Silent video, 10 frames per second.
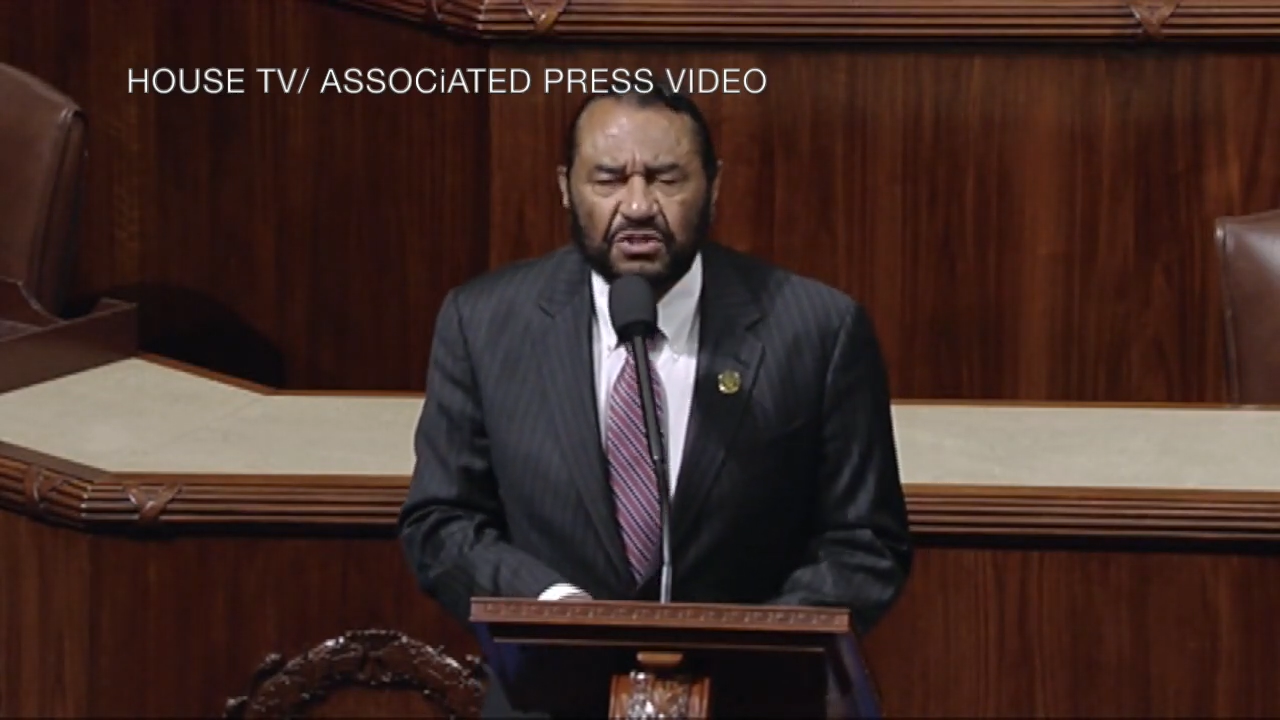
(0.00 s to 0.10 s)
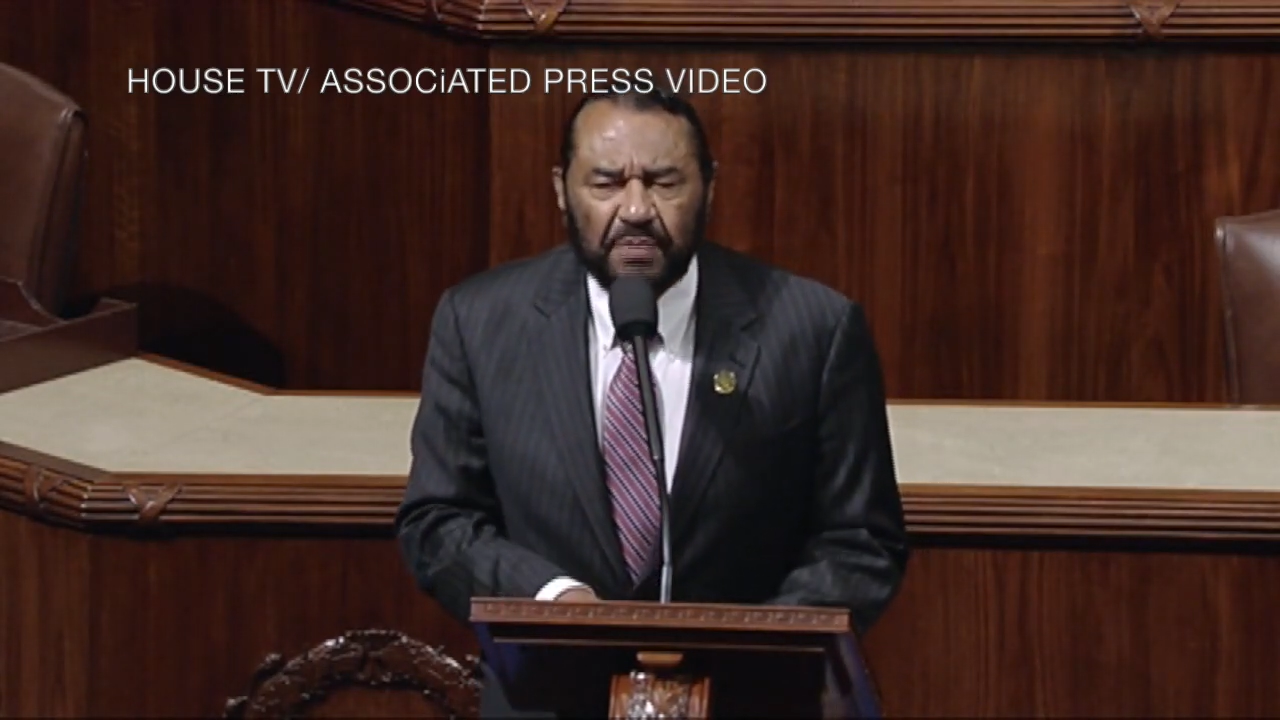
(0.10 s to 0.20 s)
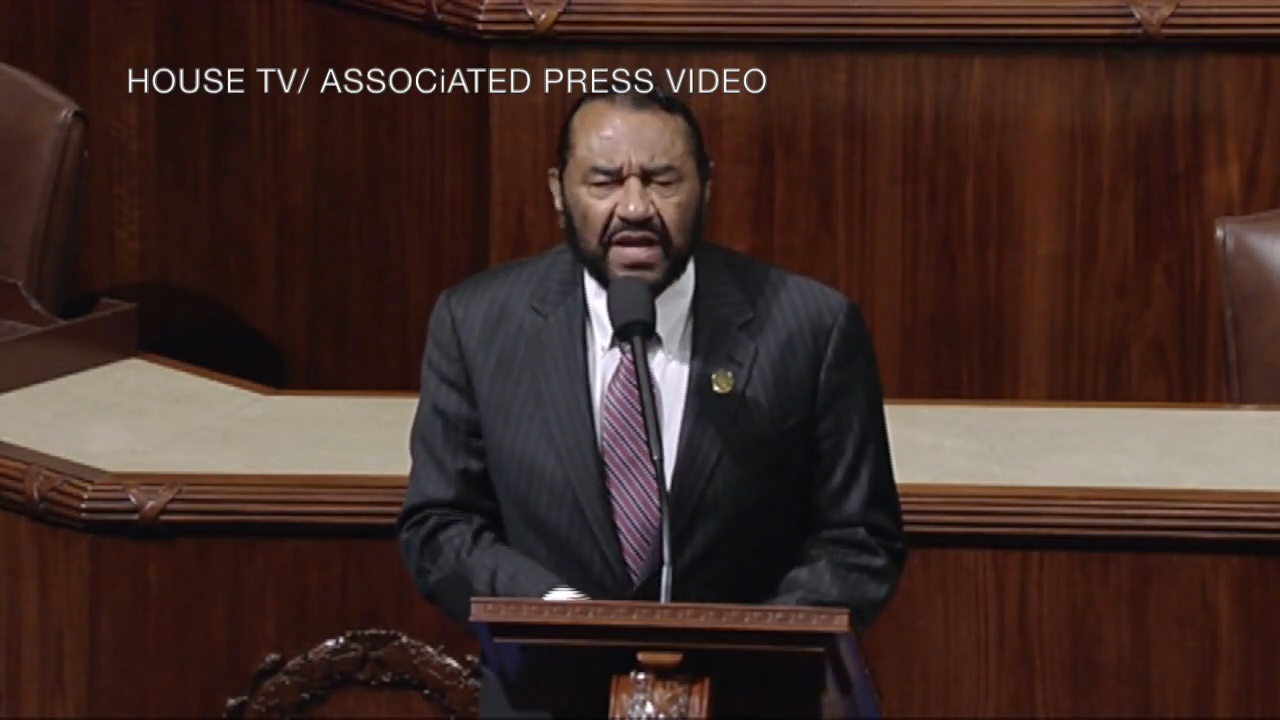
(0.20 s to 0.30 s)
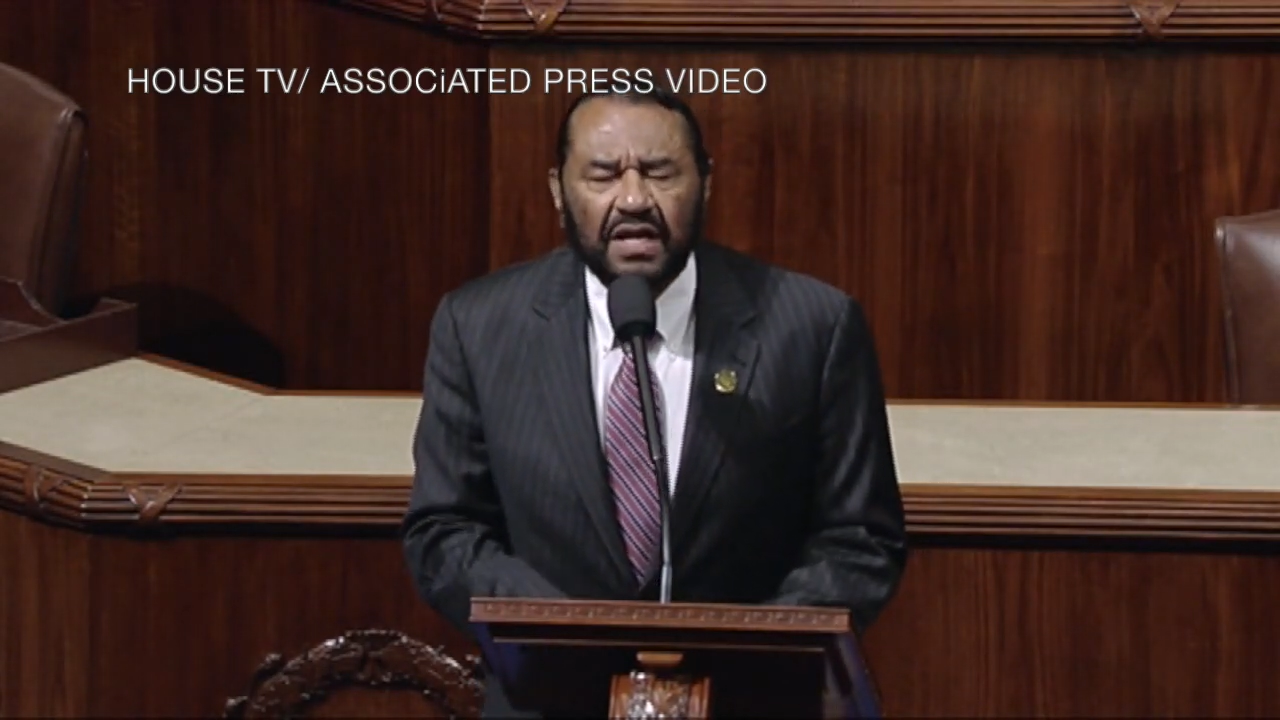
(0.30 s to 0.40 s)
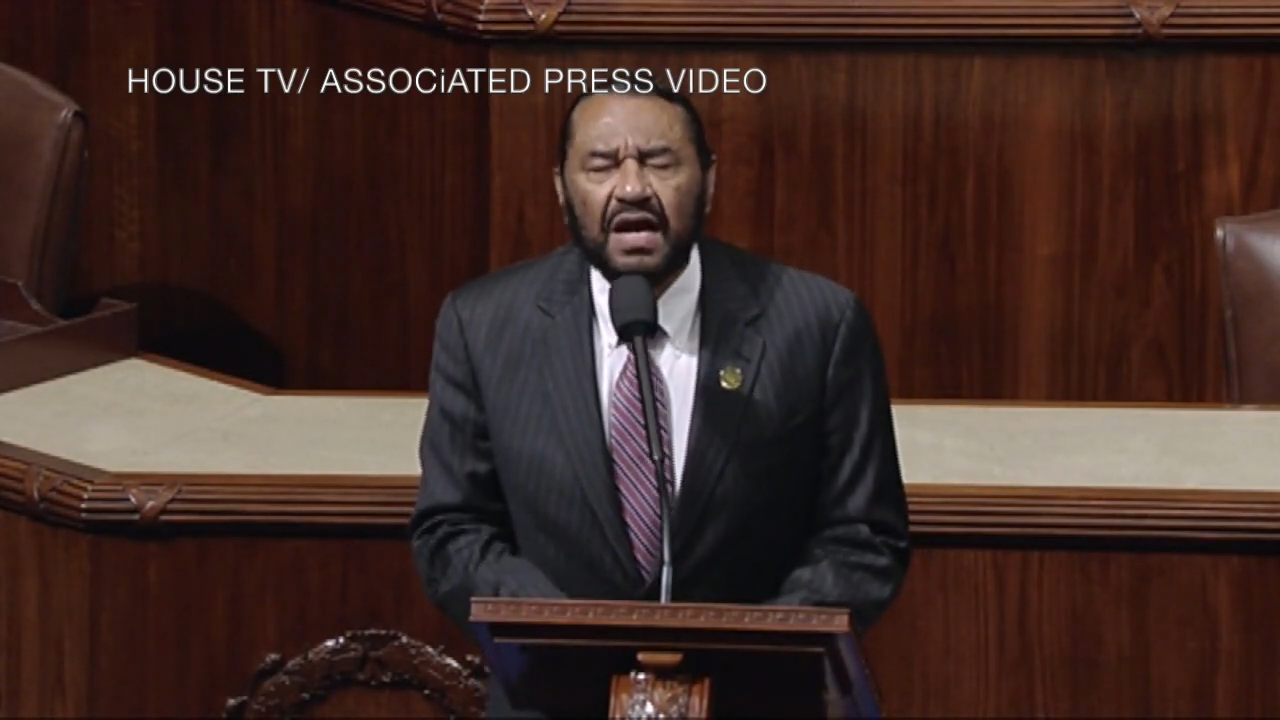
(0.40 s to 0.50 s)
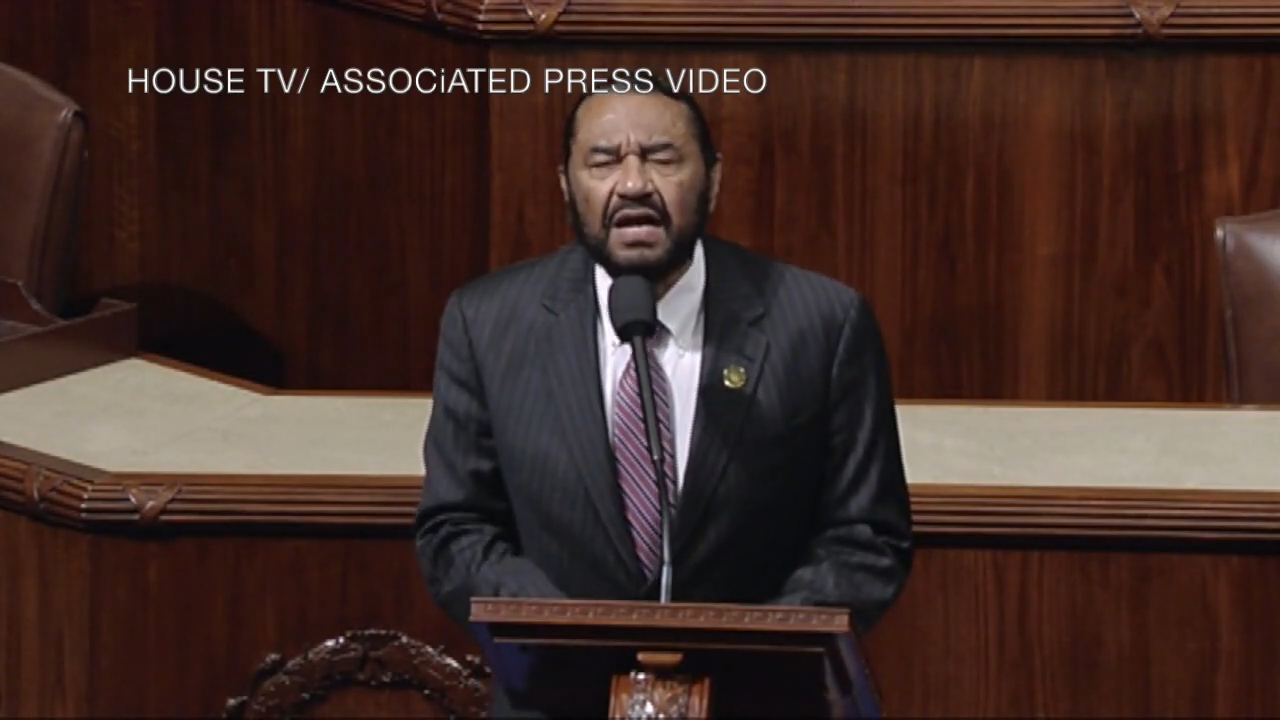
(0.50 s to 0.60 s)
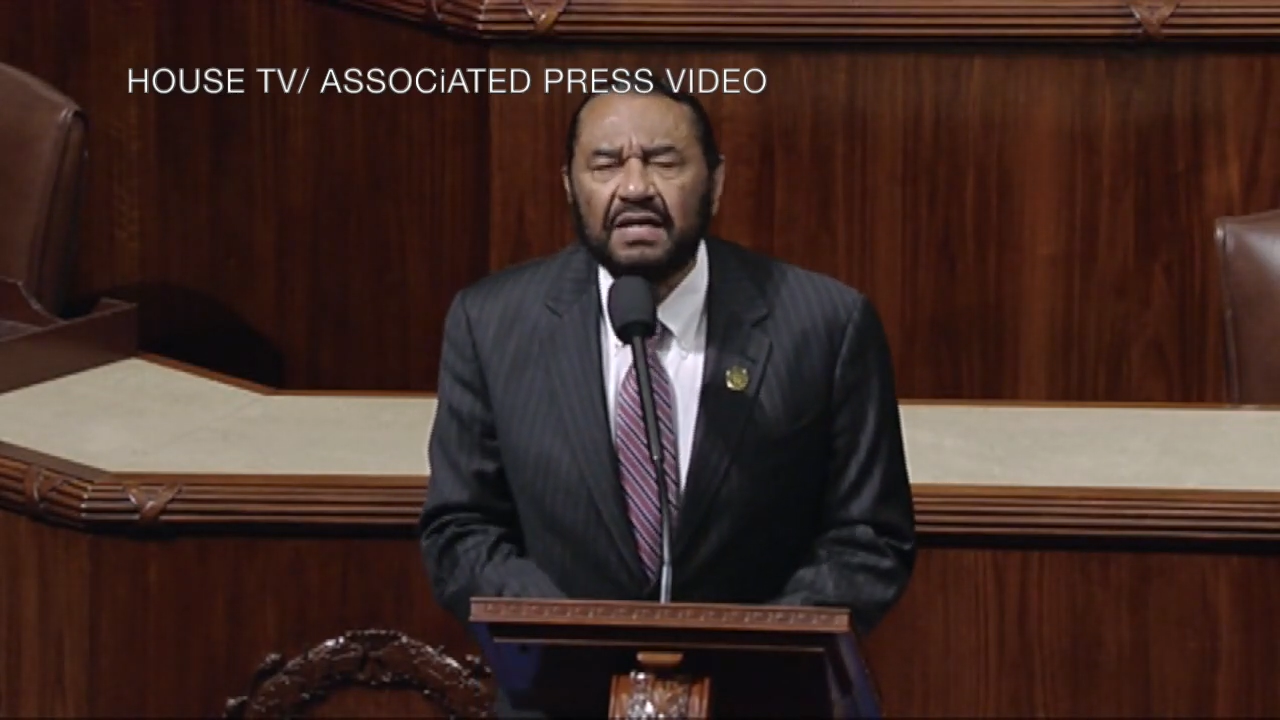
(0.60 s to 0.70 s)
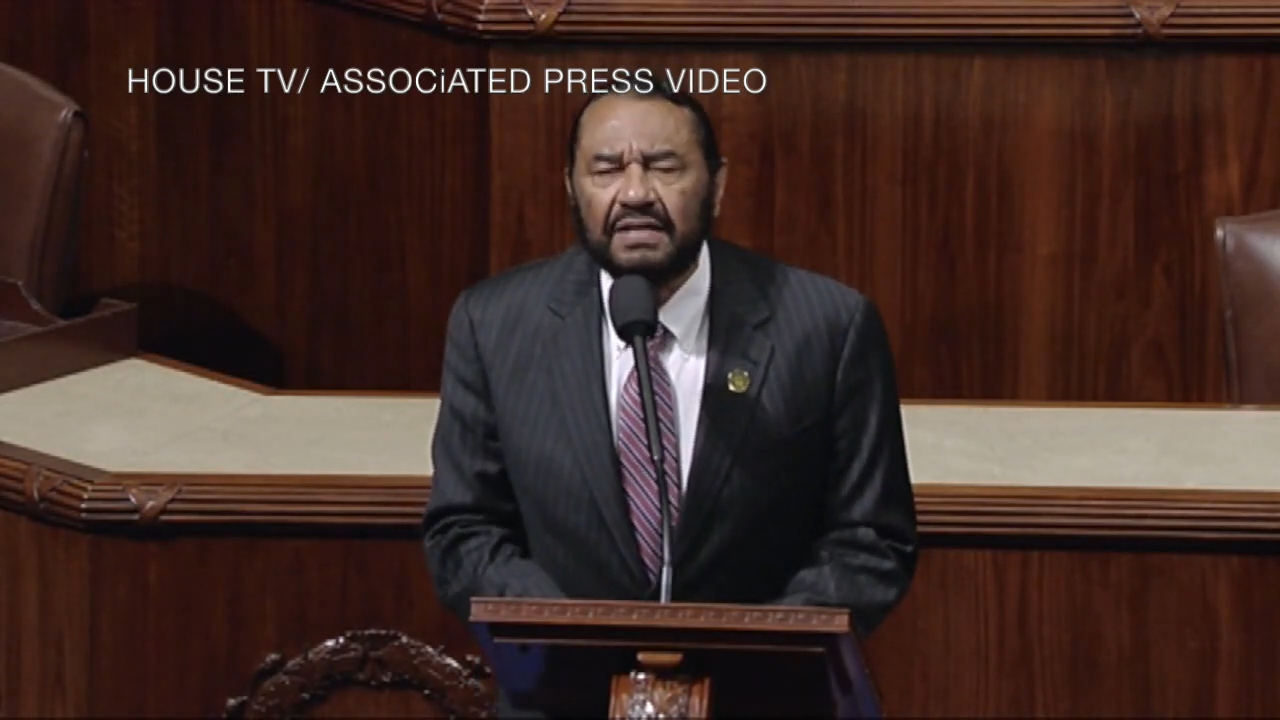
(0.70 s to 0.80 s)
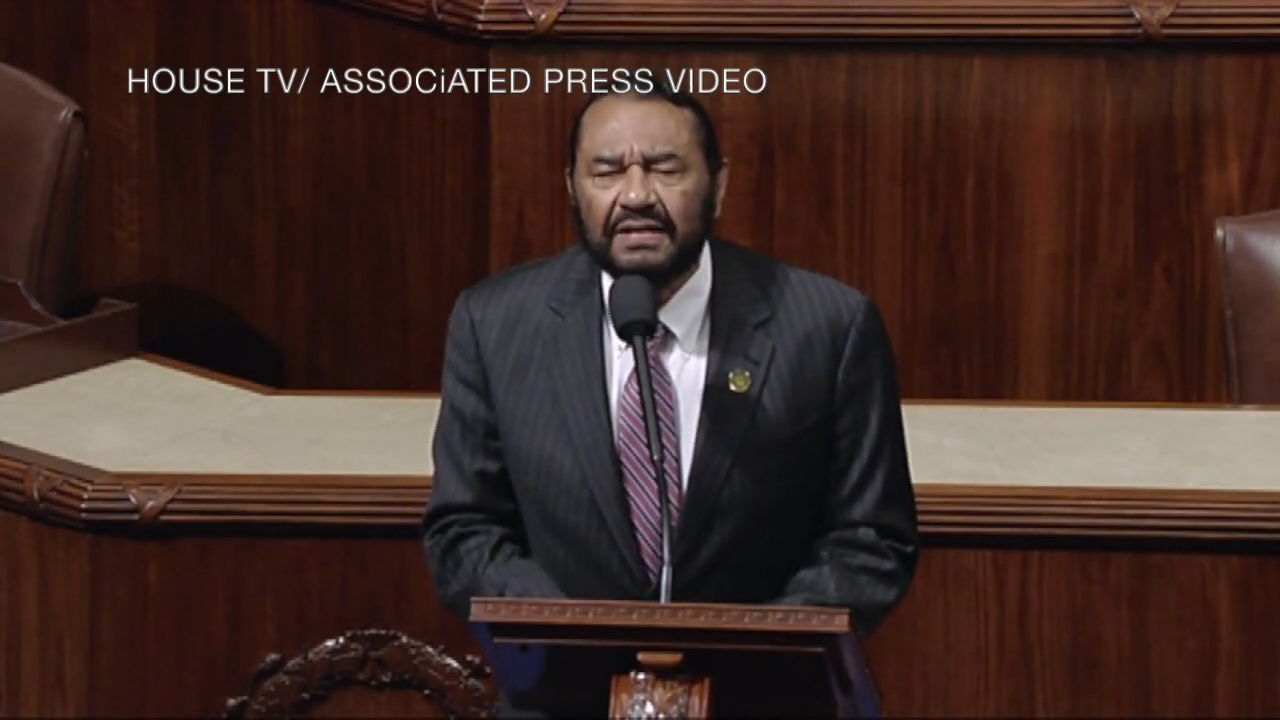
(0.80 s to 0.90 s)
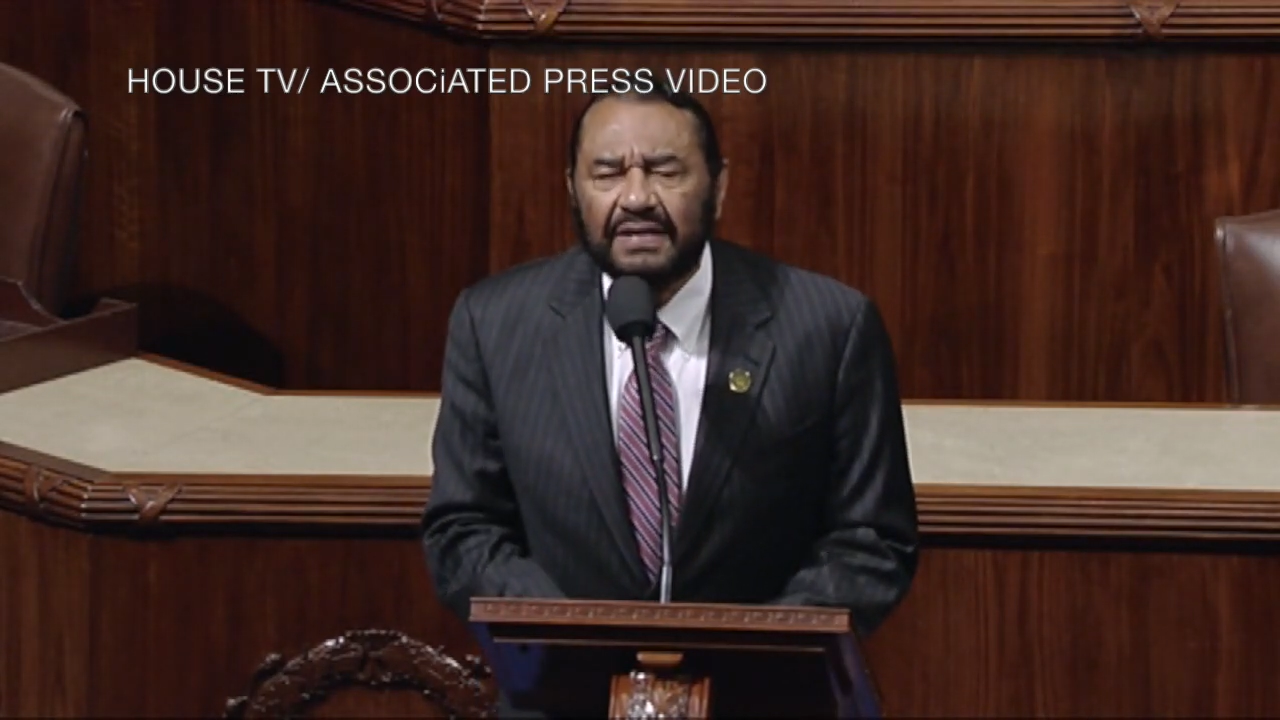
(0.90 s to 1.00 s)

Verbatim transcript: Speaker,